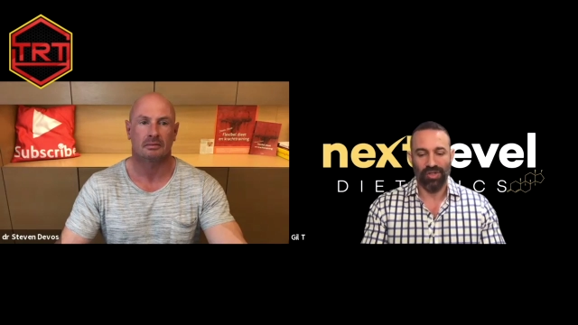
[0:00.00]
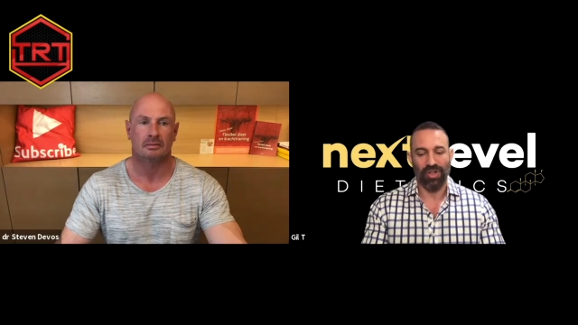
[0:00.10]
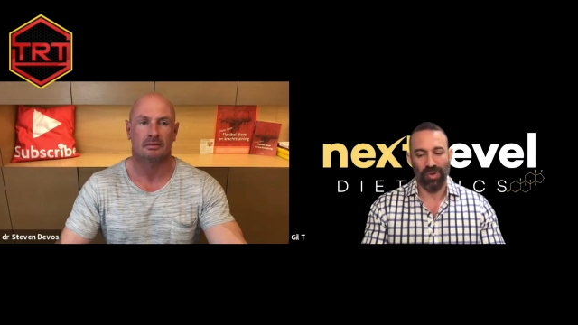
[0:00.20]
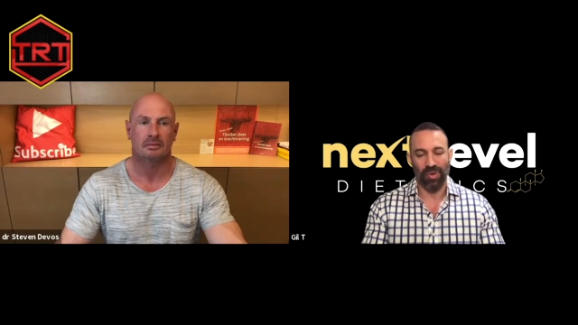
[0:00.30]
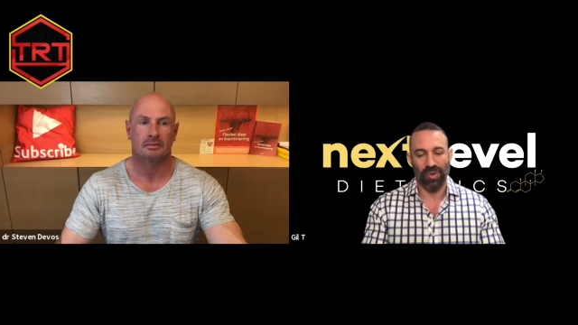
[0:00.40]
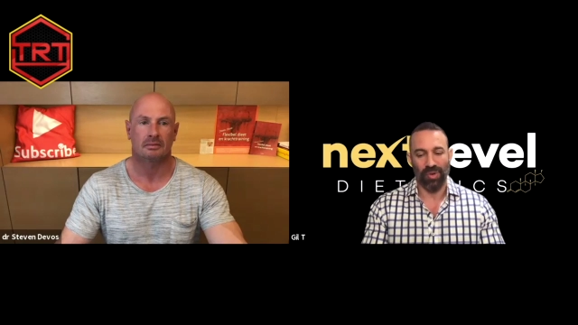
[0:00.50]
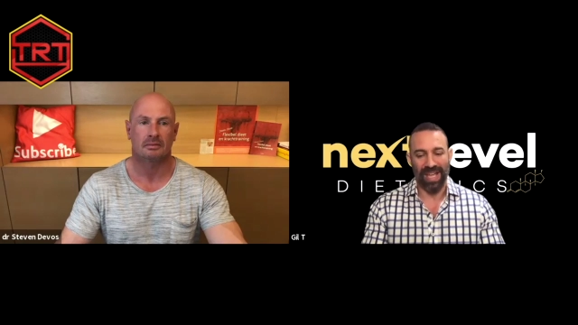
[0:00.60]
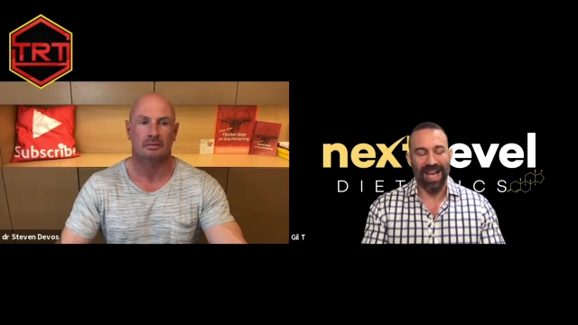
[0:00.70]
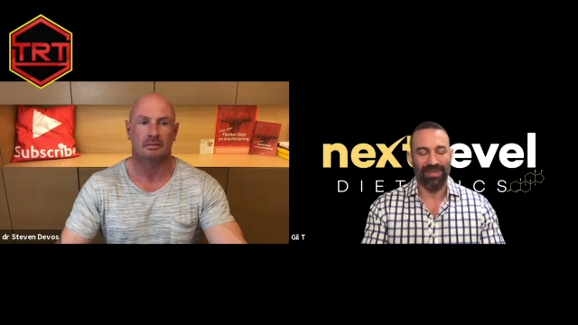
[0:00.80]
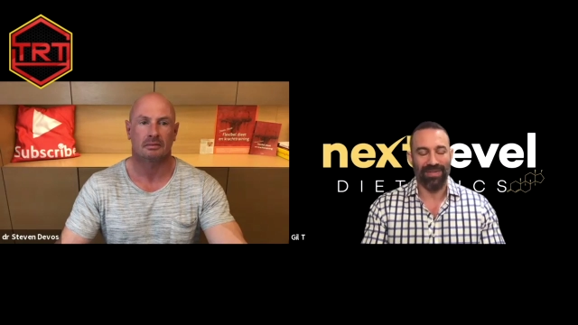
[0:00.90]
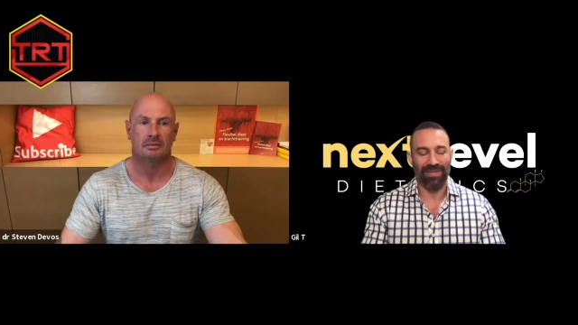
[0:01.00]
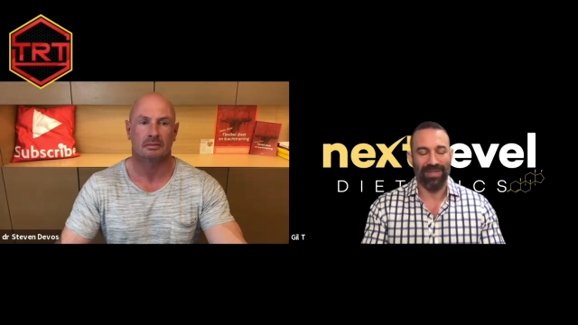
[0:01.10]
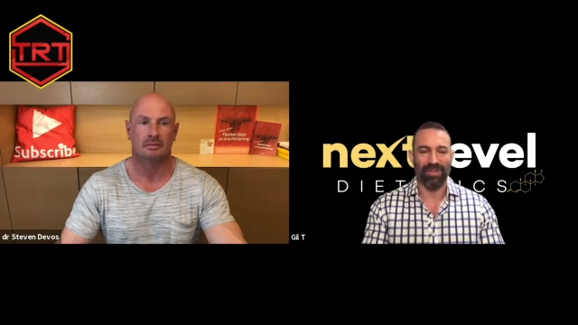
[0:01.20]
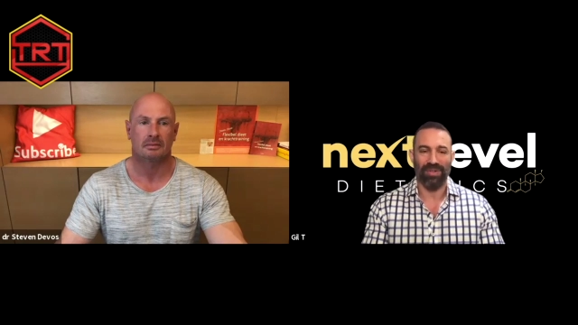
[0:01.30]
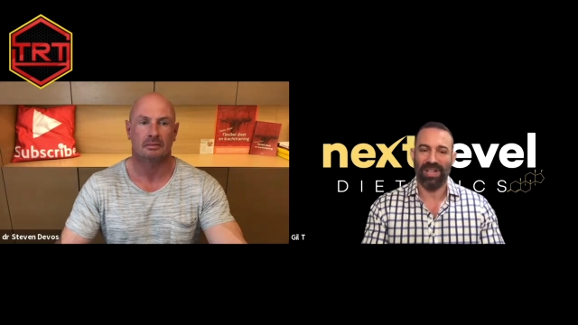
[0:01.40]
Speaker 1: you know we have
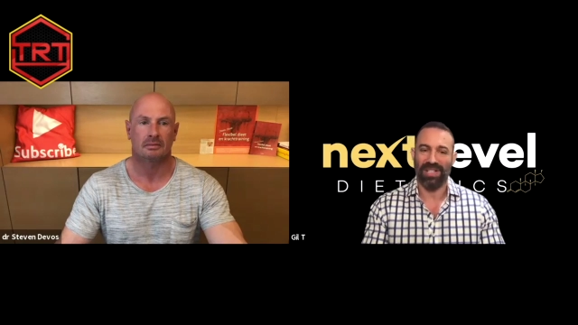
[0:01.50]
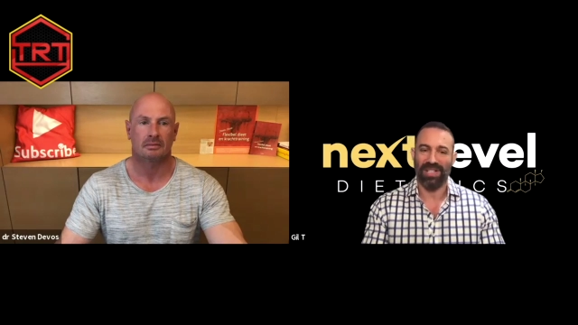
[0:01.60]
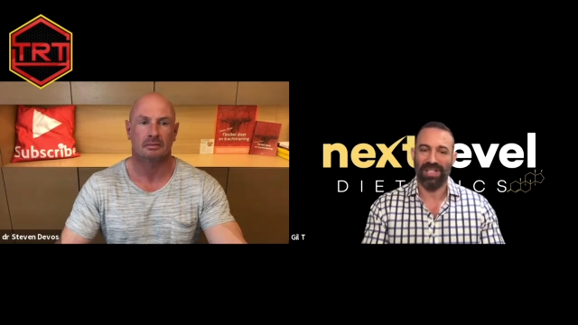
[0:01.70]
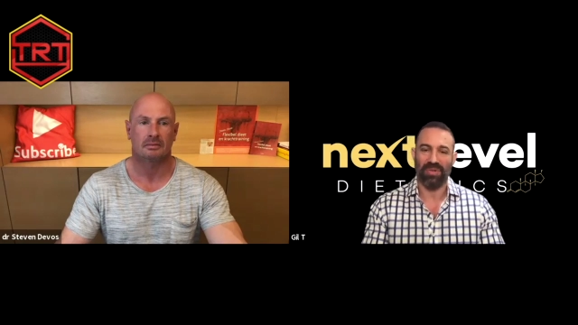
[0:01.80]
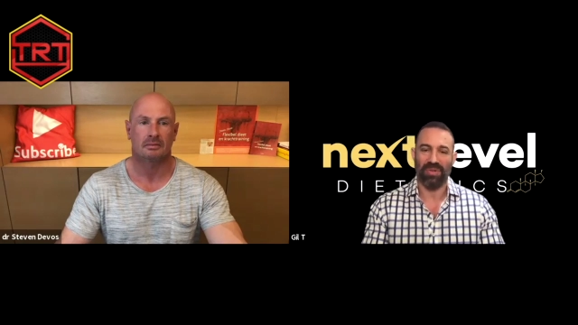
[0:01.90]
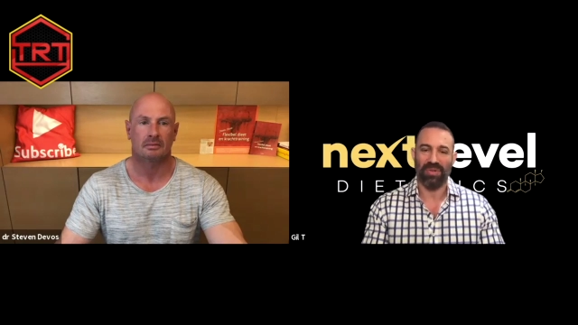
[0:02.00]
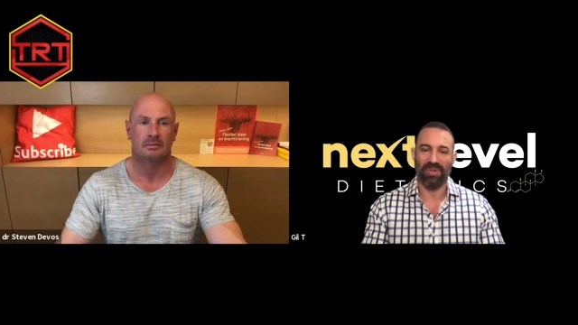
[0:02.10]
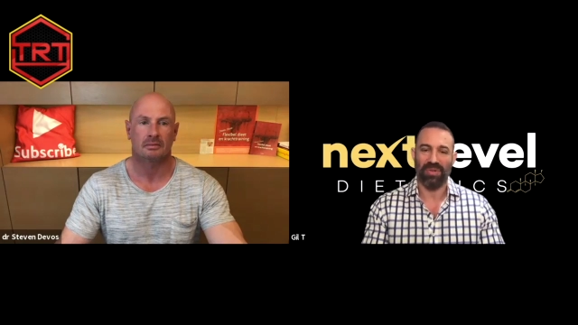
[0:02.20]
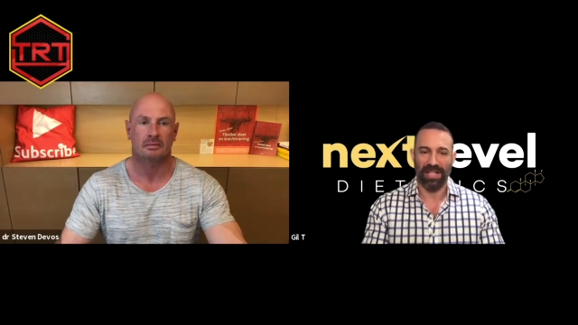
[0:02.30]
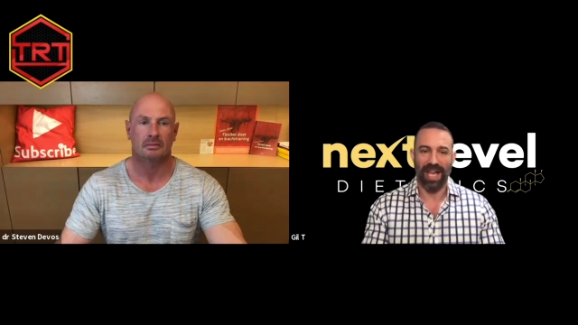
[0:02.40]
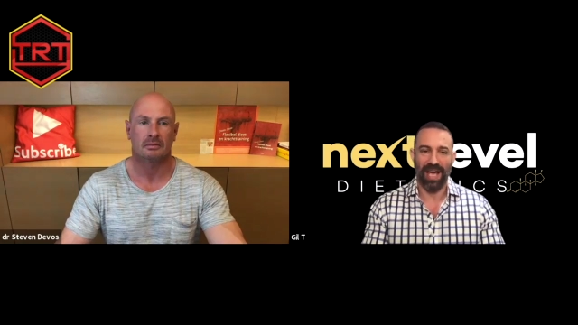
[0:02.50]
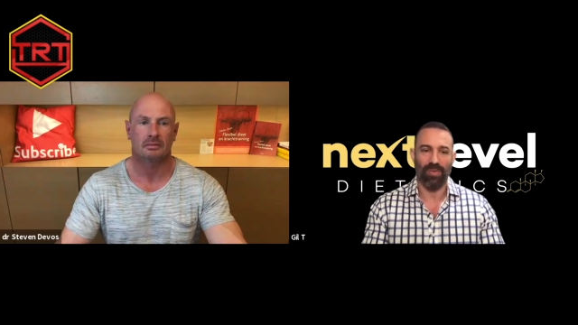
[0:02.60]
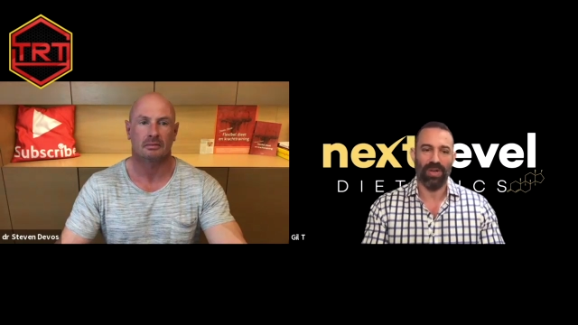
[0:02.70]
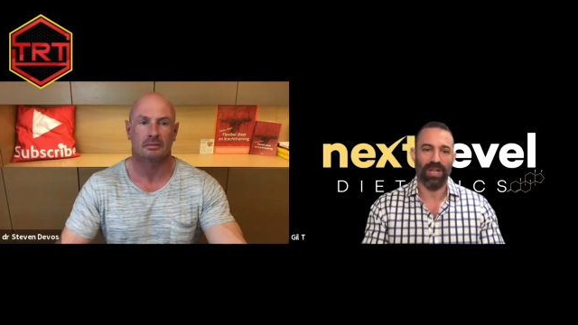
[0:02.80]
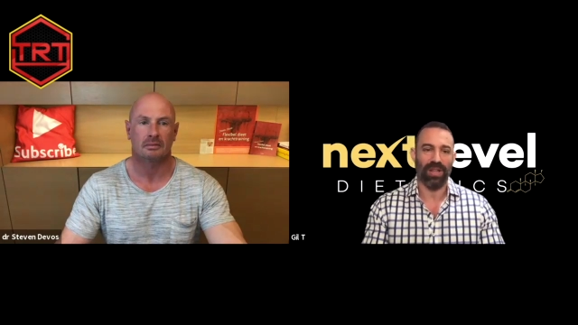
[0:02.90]
opportunities to engage
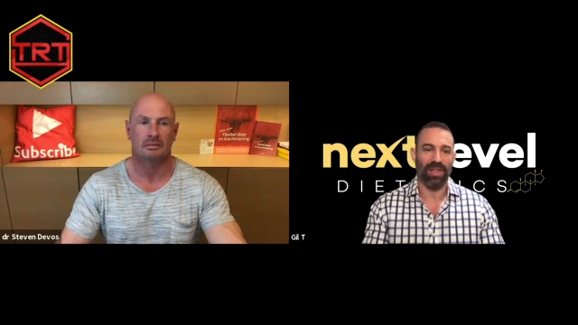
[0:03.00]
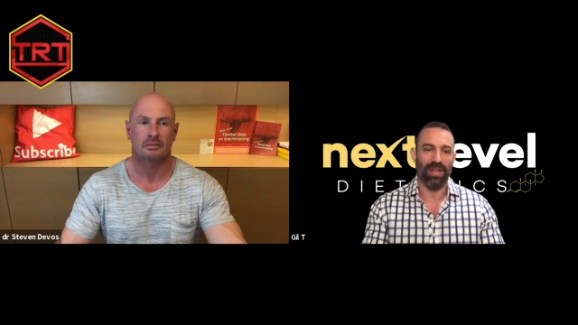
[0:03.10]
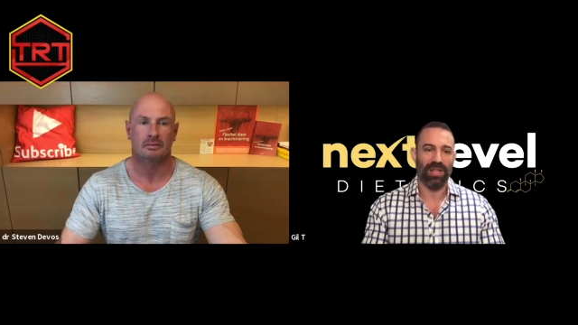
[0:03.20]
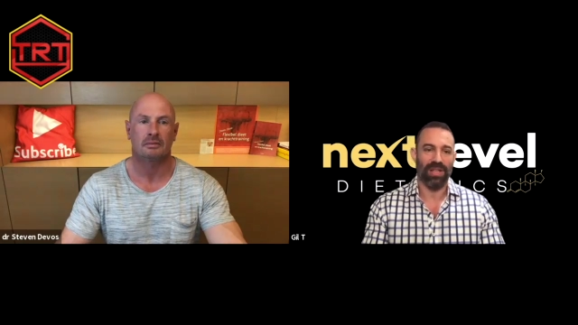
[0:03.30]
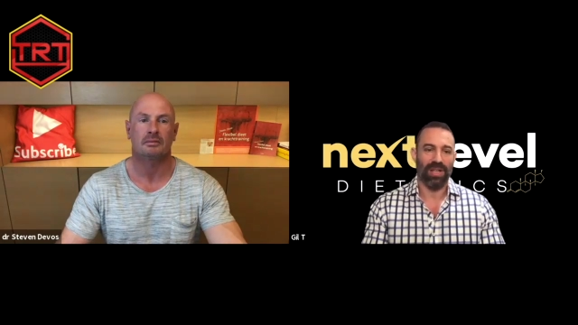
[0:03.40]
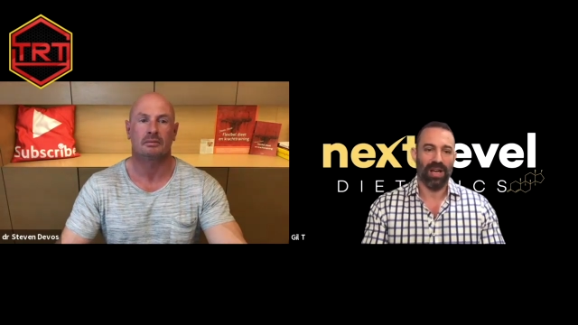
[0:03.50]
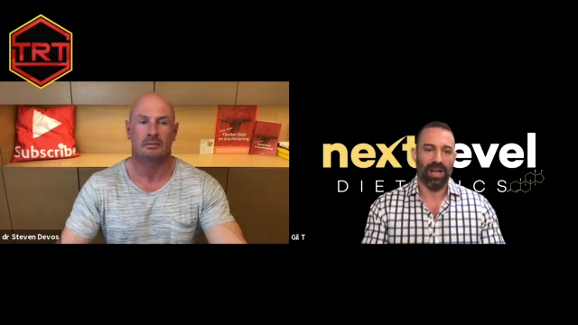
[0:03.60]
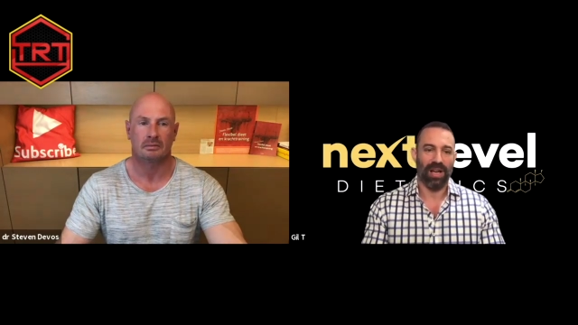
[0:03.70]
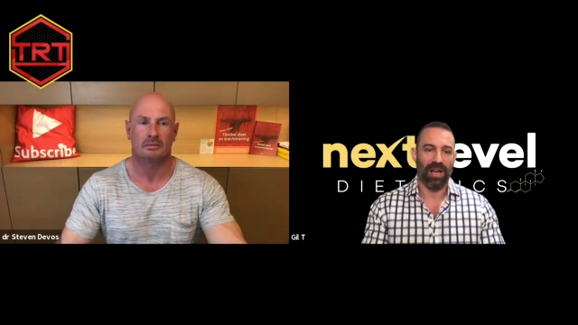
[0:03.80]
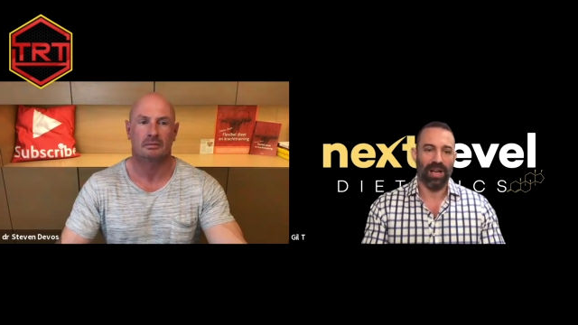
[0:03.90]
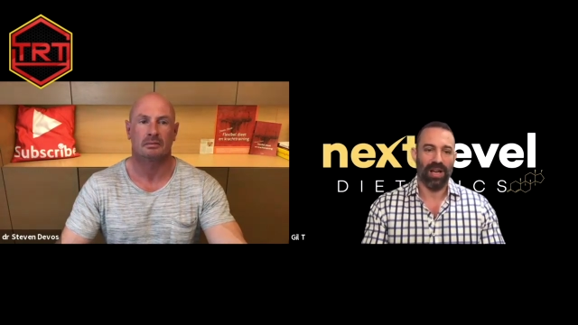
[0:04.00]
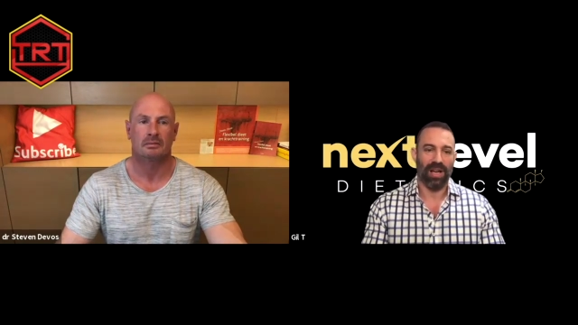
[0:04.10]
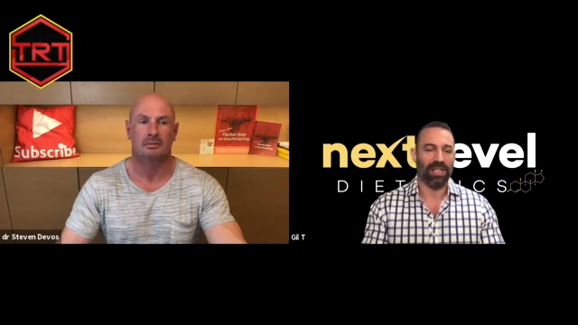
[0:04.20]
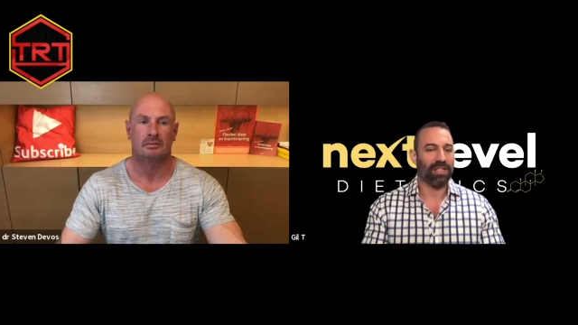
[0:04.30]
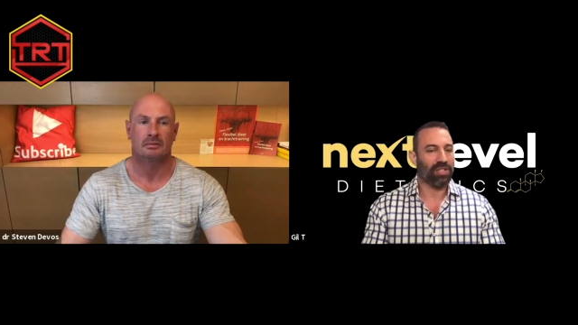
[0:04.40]
that with uh,